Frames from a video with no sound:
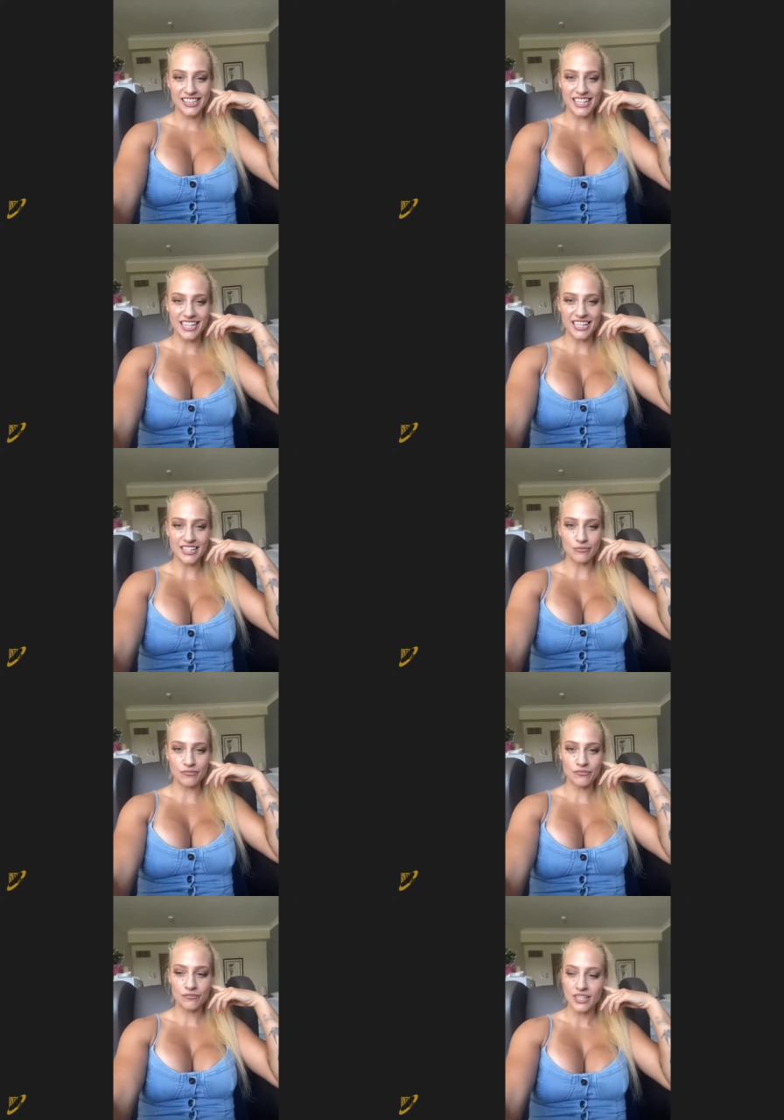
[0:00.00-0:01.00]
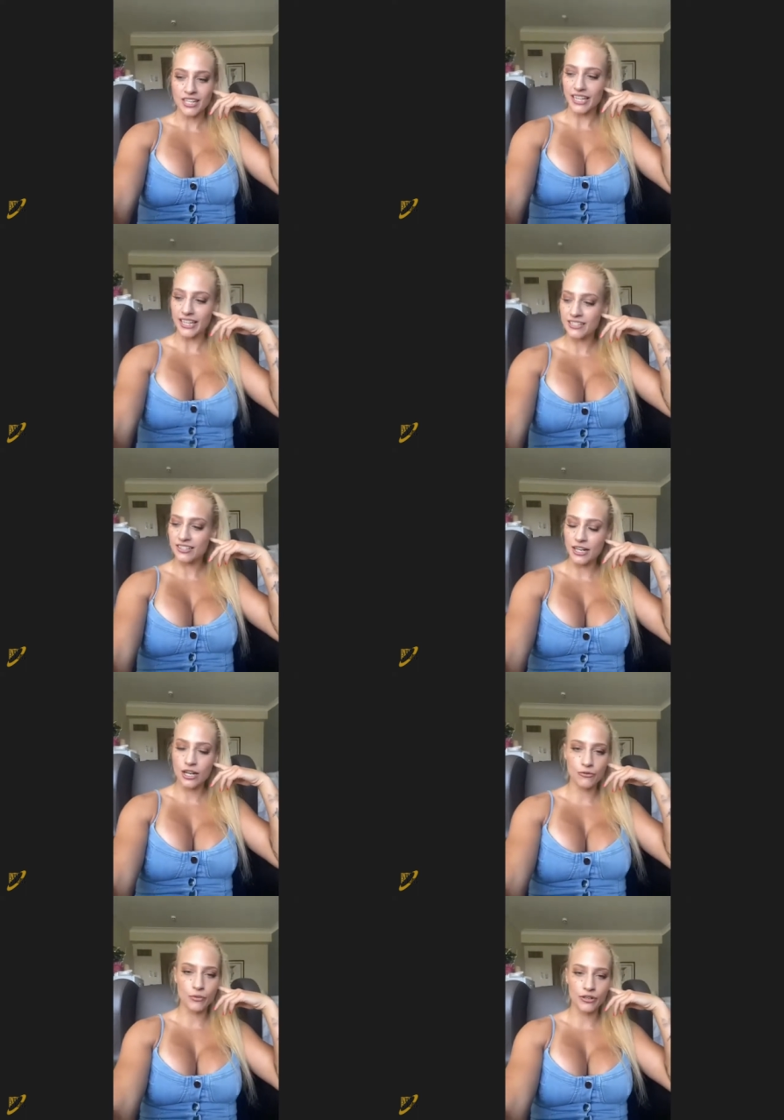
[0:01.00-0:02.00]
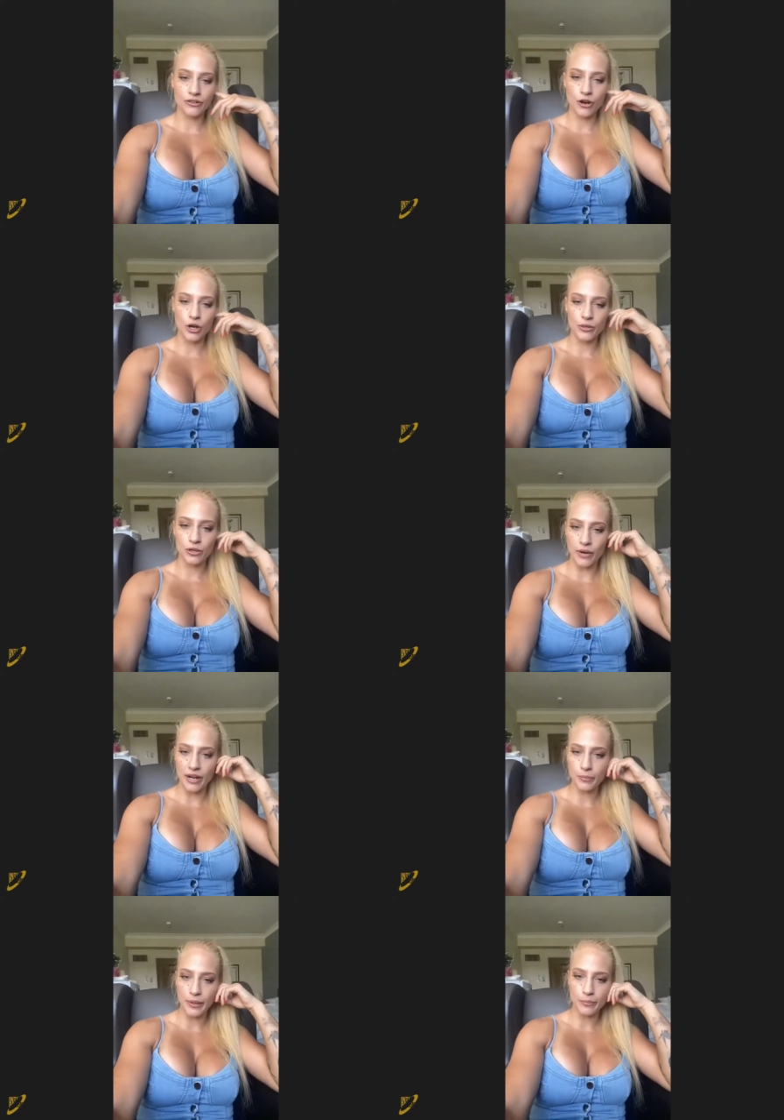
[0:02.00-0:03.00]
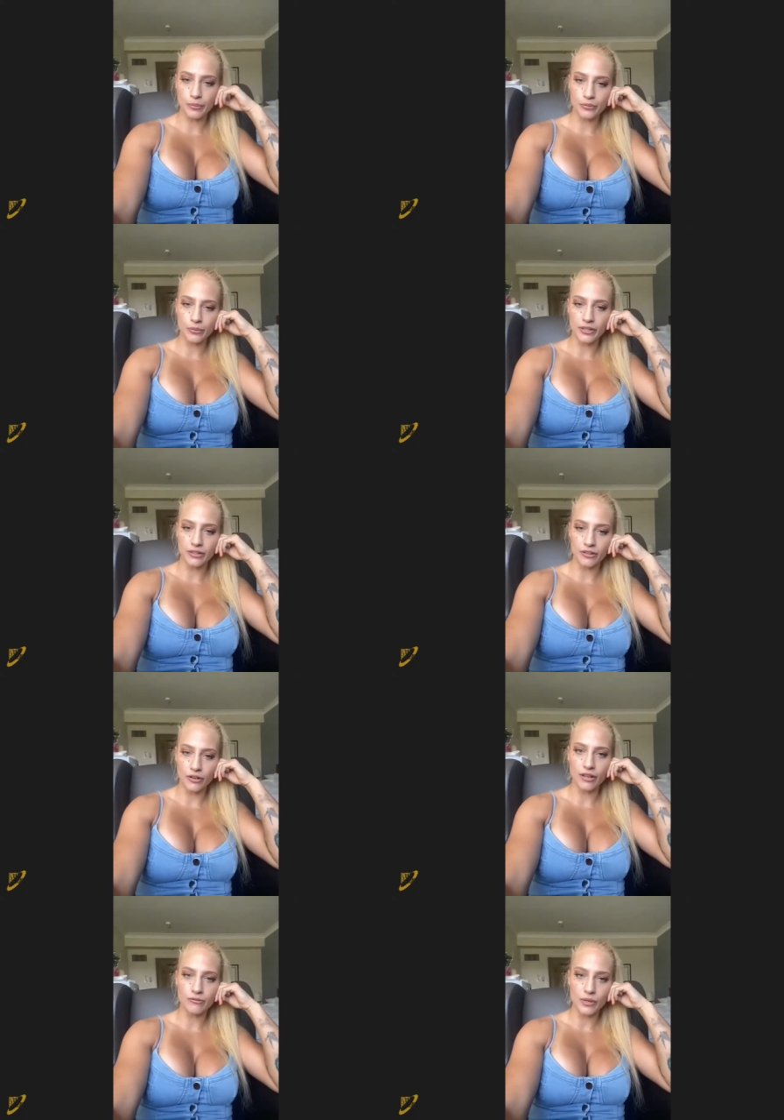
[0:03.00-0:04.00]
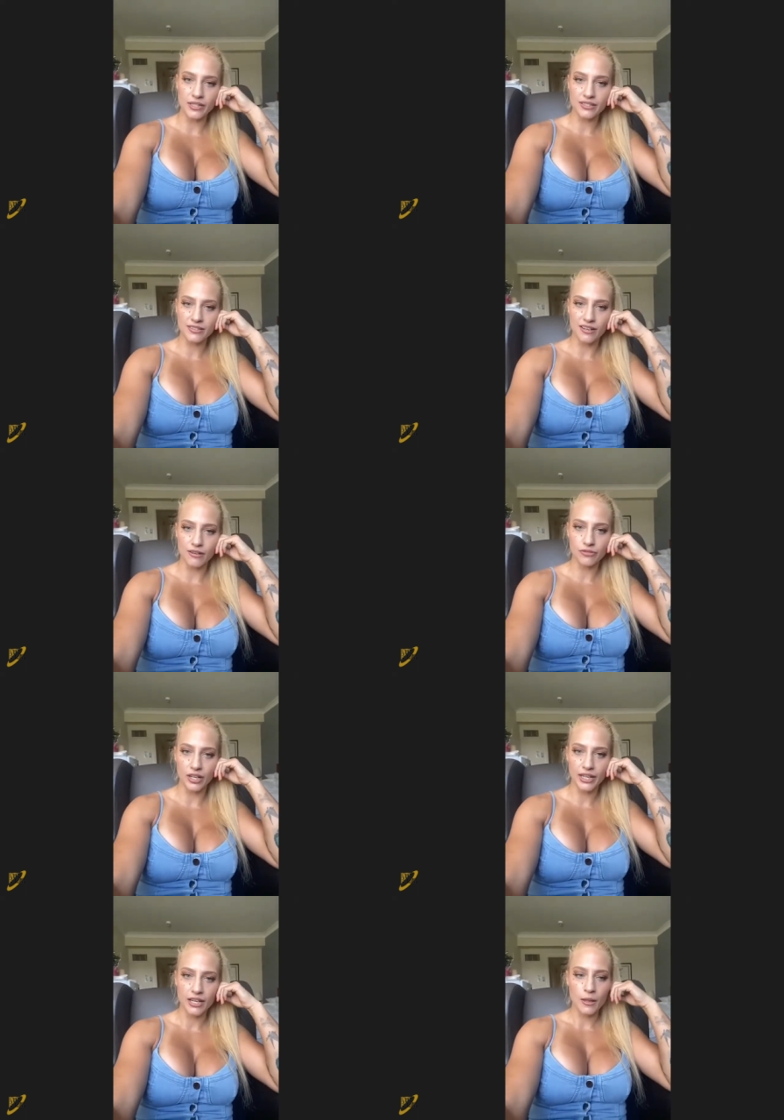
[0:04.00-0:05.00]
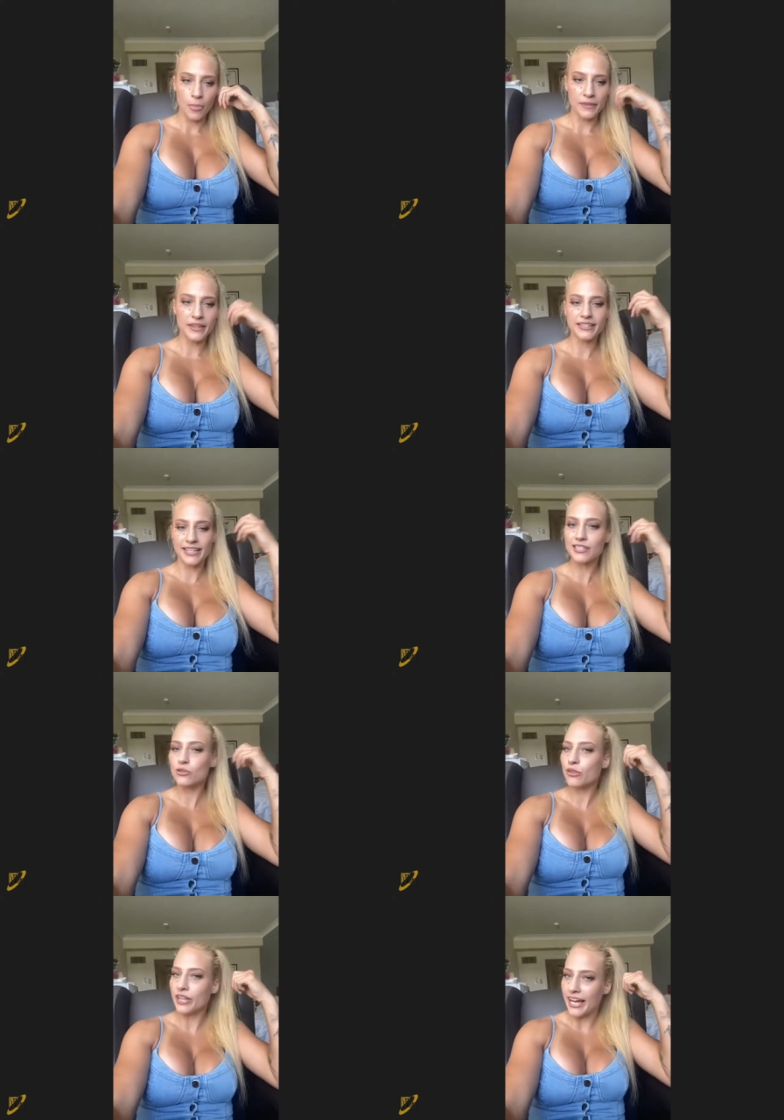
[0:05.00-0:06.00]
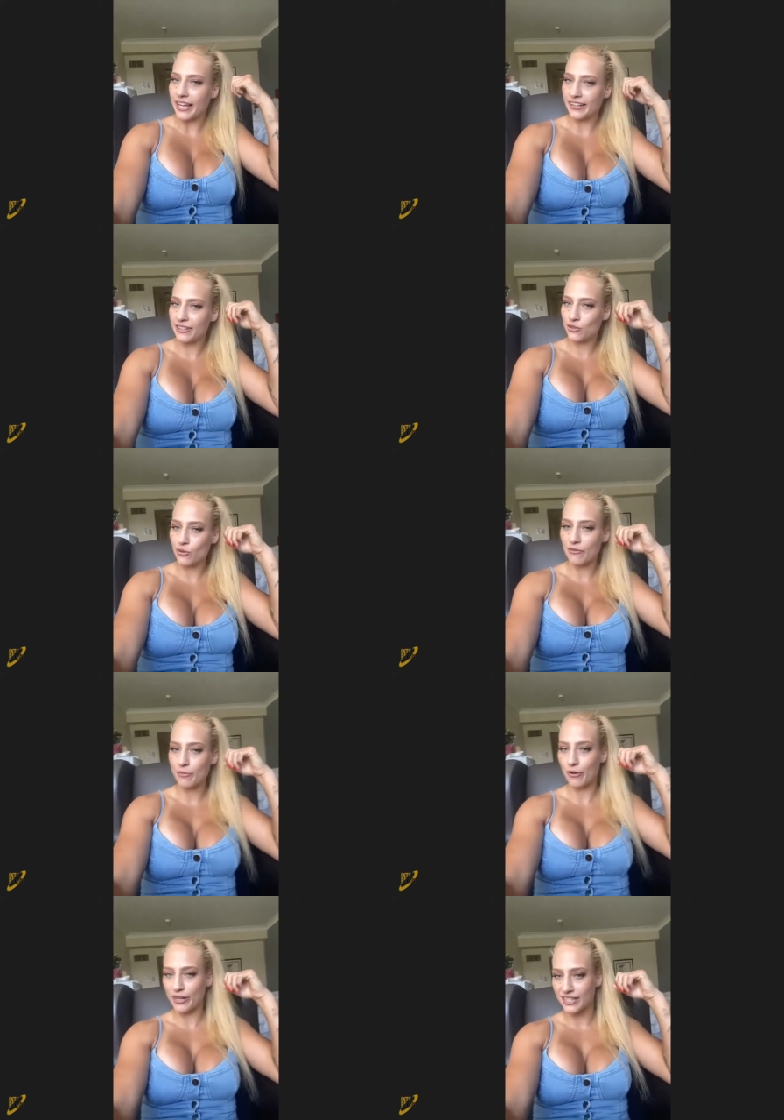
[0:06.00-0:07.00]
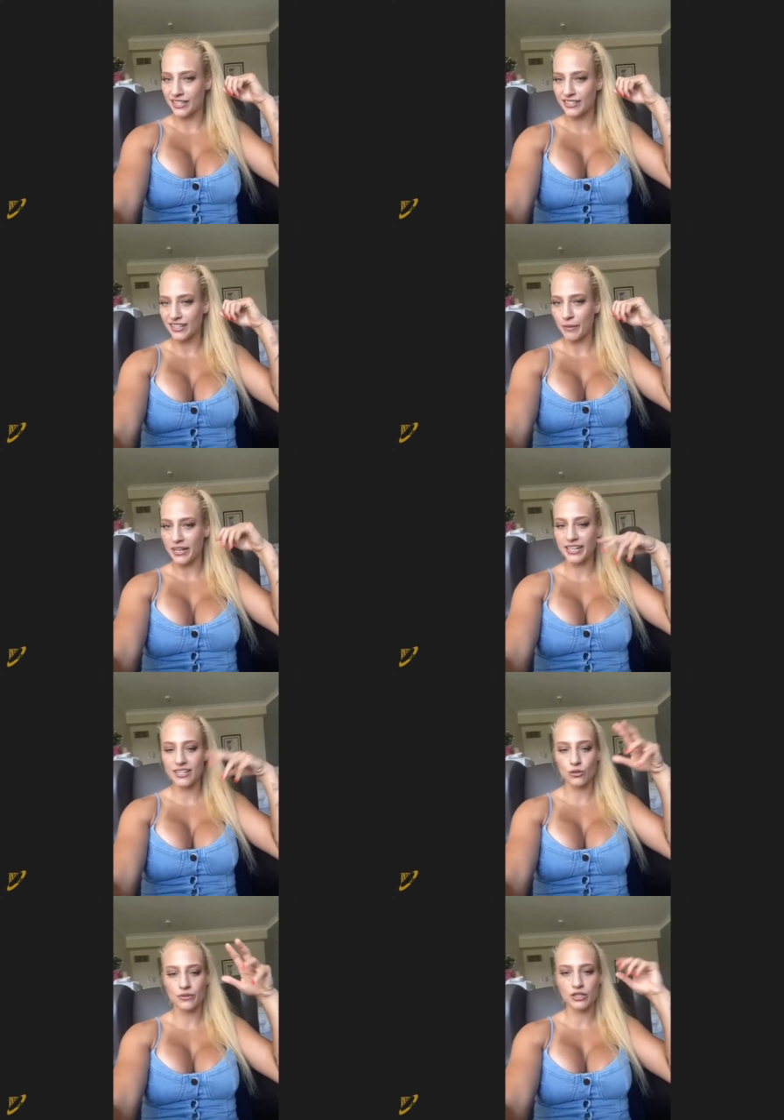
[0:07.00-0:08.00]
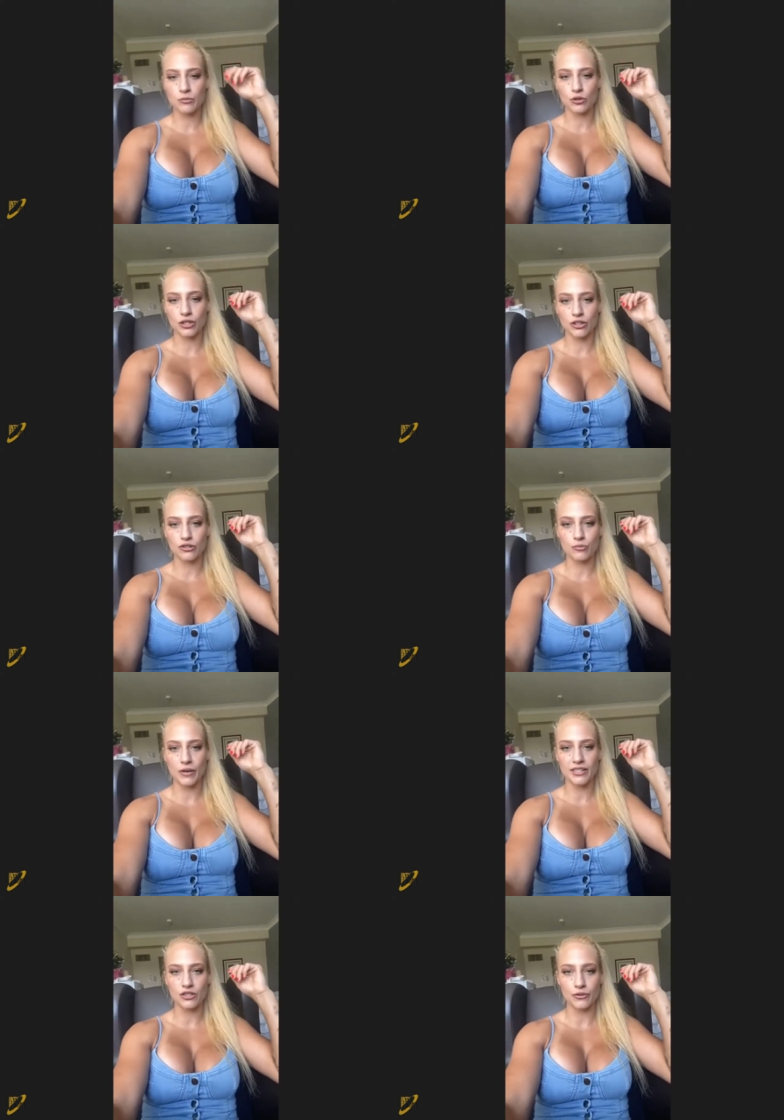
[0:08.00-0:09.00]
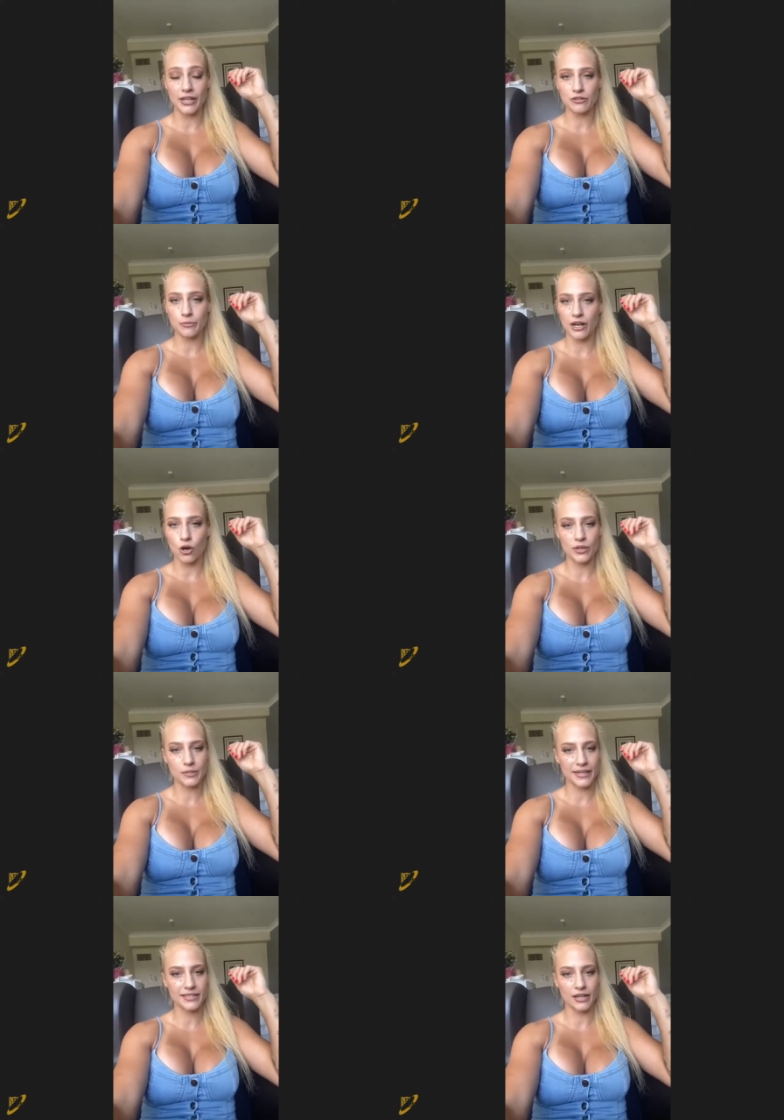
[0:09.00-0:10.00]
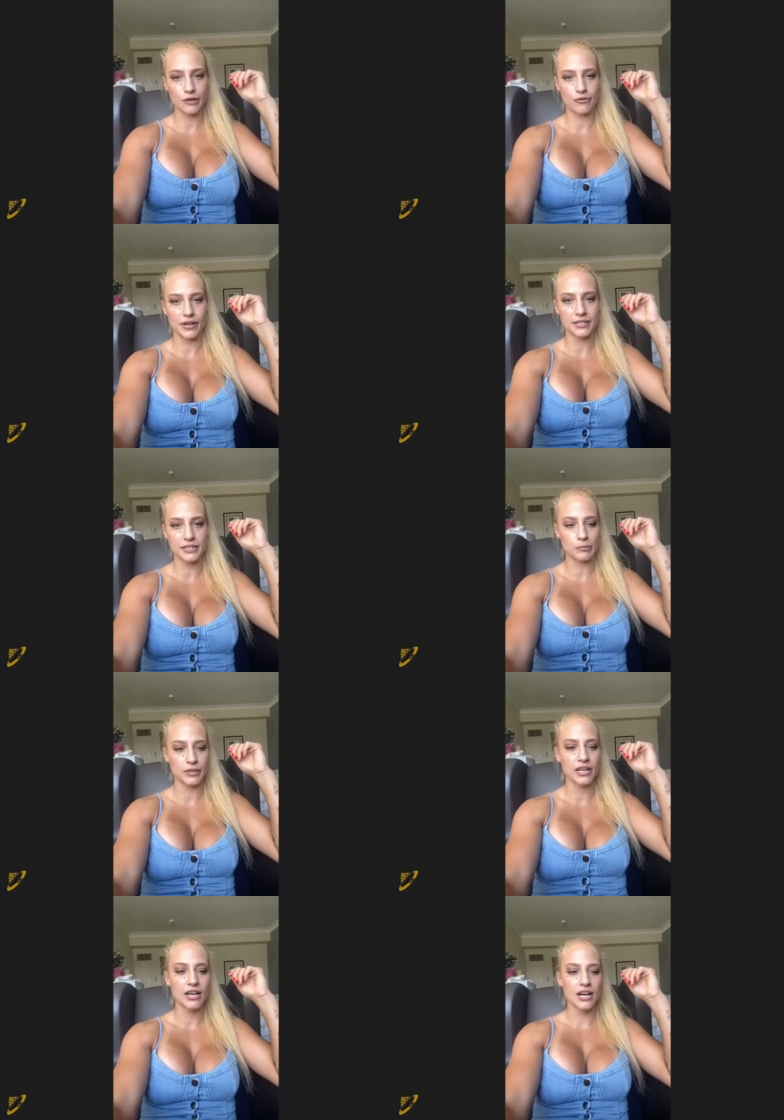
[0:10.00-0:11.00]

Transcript: At least, like, kind of when you're at home and you're around people and, you know, loved ones and stuff, like, they're still there. They still have the presence. I mean, it is always a sport that you're going to do by yourself. You have to always make sacrifices. But